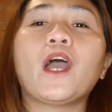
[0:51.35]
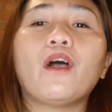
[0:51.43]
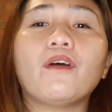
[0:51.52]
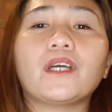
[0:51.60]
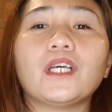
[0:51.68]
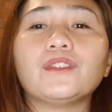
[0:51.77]

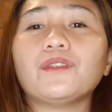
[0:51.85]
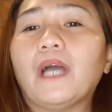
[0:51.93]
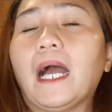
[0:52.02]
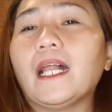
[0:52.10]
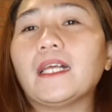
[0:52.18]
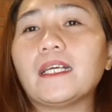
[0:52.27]
Okay, so
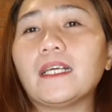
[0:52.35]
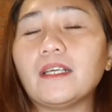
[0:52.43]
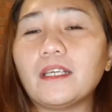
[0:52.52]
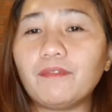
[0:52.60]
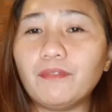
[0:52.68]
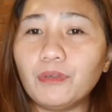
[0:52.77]

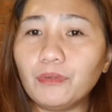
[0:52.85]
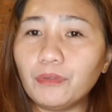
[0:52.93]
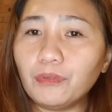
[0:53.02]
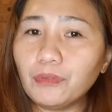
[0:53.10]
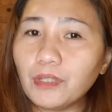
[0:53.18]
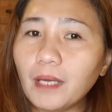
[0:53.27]
if you
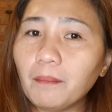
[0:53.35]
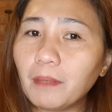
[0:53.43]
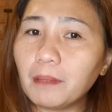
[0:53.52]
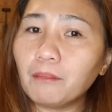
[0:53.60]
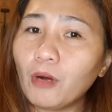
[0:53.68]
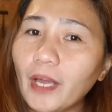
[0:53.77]
do that,
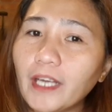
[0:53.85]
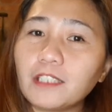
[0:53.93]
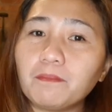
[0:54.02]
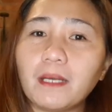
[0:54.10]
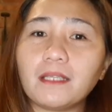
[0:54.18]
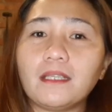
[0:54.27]
but more
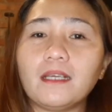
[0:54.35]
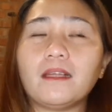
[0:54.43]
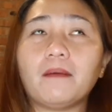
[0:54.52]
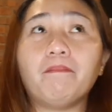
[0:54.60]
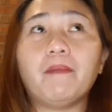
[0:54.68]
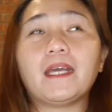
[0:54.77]
expected
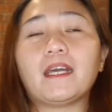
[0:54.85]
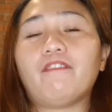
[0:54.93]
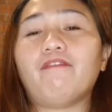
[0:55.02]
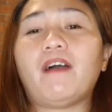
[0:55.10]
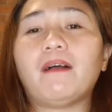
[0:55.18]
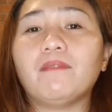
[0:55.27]
that make a
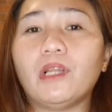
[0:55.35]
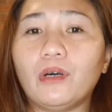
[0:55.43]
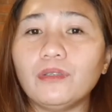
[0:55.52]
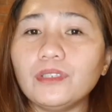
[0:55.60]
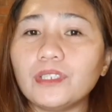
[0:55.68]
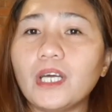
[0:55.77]

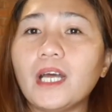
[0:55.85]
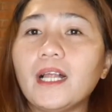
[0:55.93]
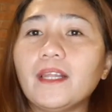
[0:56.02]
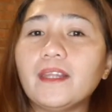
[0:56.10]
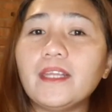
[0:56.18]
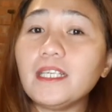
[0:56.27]
fabulous,
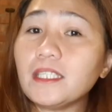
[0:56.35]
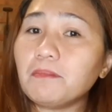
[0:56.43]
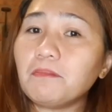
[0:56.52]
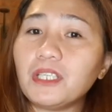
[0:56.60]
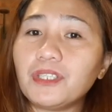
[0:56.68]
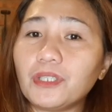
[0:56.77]
this
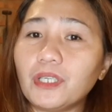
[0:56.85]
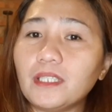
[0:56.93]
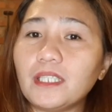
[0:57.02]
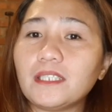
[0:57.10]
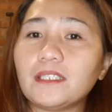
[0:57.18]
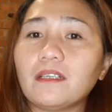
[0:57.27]
method
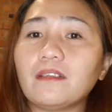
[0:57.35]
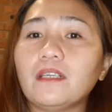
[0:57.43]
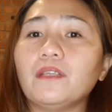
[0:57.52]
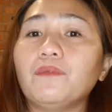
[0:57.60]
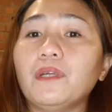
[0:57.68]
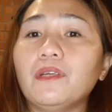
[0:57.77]
is a
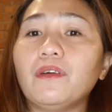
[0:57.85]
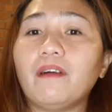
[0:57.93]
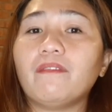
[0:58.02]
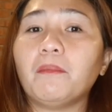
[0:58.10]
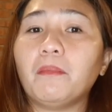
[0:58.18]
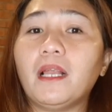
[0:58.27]
great when you
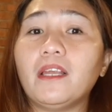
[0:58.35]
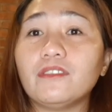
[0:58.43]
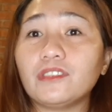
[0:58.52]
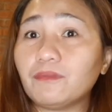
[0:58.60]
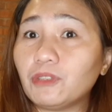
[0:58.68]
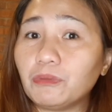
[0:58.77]
have a
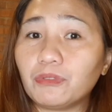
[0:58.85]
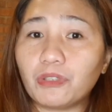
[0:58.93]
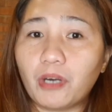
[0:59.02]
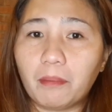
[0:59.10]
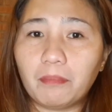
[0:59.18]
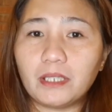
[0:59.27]
millions of
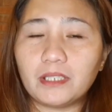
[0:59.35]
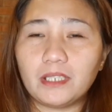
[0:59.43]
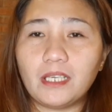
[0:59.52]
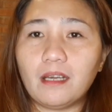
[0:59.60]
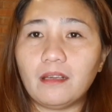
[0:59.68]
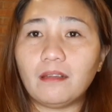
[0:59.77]
subscribers.
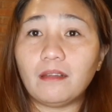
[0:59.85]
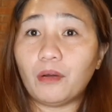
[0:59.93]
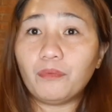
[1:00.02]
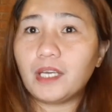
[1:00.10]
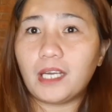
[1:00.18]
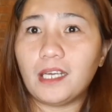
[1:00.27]
Now
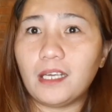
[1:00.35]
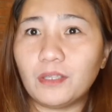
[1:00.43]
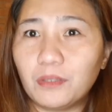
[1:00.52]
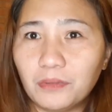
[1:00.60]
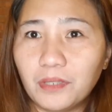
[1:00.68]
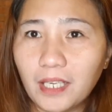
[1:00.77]
we
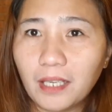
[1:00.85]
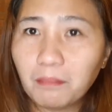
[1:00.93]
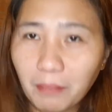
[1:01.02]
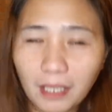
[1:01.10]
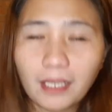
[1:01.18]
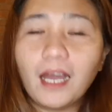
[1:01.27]
cannot do yet,
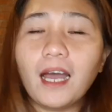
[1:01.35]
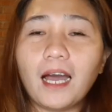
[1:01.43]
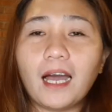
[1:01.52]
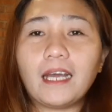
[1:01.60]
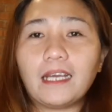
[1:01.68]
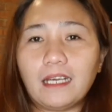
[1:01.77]
but
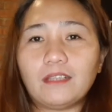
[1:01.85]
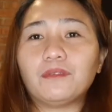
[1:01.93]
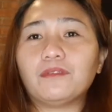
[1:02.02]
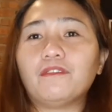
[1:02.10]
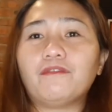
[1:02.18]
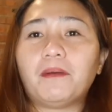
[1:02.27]
I get to
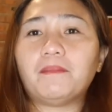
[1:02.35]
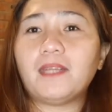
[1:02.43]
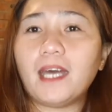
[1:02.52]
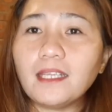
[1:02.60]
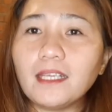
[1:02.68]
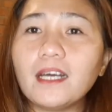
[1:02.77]
know from
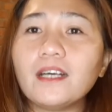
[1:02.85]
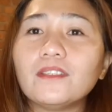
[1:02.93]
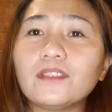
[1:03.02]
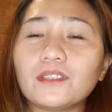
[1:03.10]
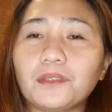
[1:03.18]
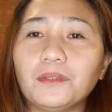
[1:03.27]
that.
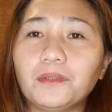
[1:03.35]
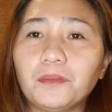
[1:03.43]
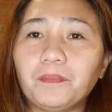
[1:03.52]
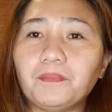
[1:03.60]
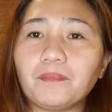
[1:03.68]
So